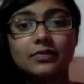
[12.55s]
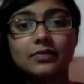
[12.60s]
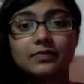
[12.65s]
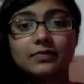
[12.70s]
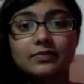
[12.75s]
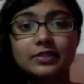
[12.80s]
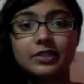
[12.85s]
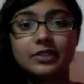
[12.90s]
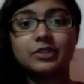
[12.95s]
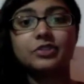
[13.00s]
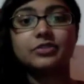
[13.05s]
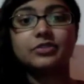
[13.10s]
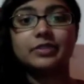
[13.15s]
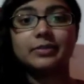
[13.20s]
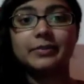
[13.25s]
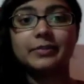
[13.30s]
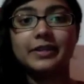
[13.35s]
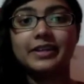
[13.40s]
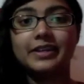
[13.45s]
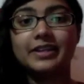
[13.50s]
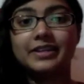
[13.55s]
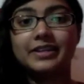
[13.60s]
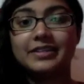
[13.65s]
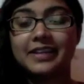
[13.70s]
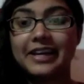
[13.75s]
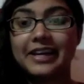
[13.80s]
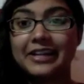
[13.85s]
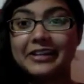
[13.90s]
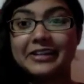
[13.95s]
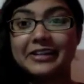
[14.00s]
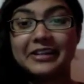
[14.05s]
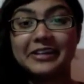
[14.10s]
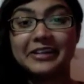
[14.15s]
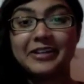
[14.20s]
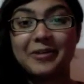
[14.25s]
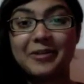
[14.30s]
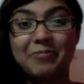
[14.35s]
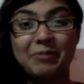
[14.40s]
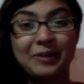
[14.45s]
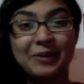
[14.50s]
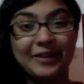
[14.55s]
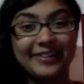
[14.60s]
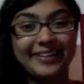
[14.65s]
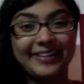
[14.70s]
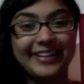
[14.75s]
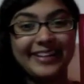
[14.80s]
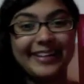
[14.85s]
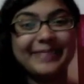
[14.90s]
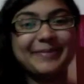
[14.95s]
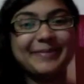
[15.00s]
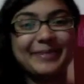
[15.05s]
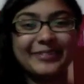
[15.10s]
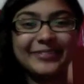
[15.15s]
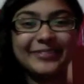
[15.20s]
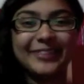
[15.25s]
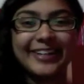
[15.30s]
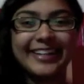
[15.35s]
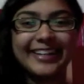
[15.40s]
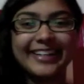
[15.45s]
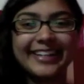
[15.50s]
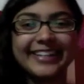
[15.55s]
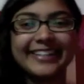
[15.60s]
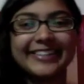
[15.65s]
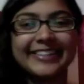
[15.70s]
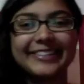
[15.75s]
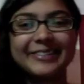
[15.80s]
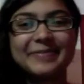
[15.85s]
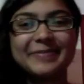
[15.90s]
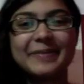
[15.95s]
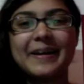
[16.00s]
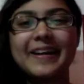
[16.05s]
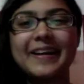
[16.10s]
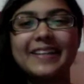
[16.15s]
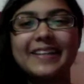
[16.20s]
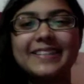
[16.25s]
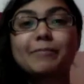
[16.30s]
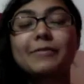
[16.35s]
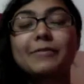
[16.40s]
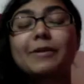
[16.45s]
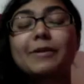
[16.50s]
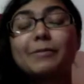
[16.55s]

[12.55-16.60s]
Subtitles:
finish filming and editing and uploading before I can go to bed.